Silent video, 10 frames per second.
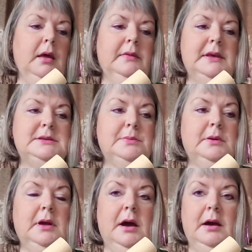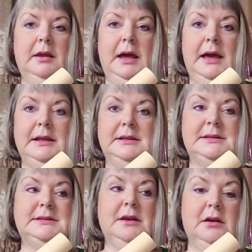This one I had
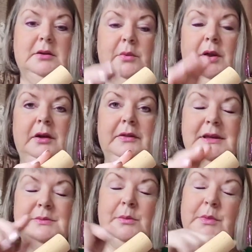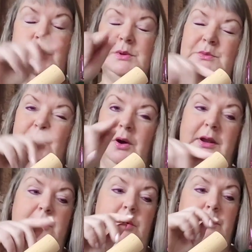started winding on this one, but it wasn't
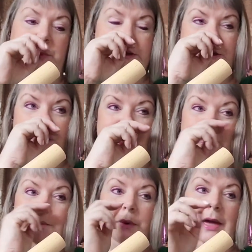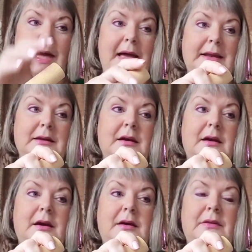winding properly, so I wound it by hand.
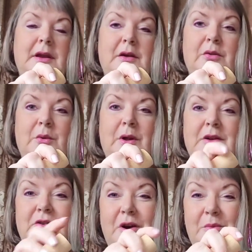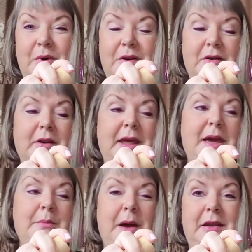Then I thought I'll try and wind it on here,
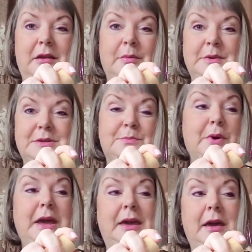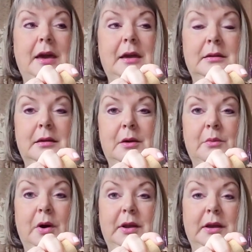but I ended up just breaking it and
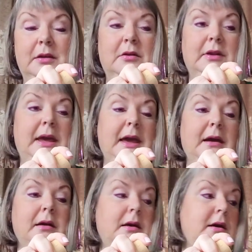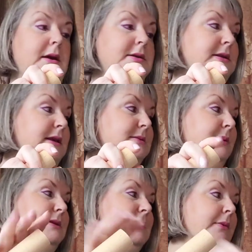winding it on here. So this one
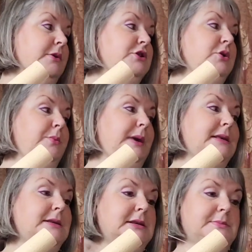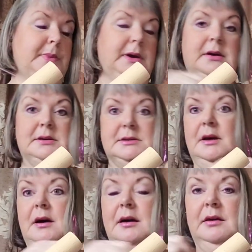is now in two pieces because
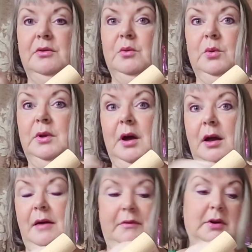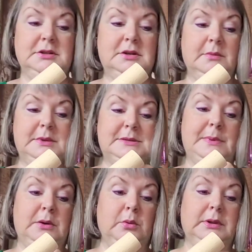I thought I haven't got time to
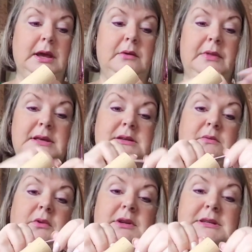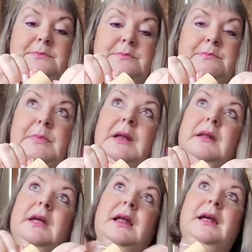spend all day on this. I've already
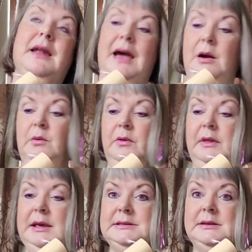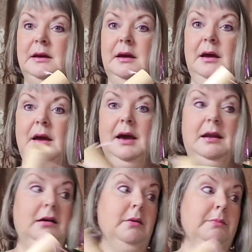spent nearly an hour on this and
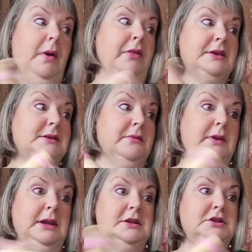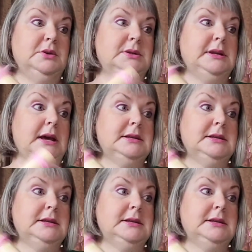I got other stuff I need to do today.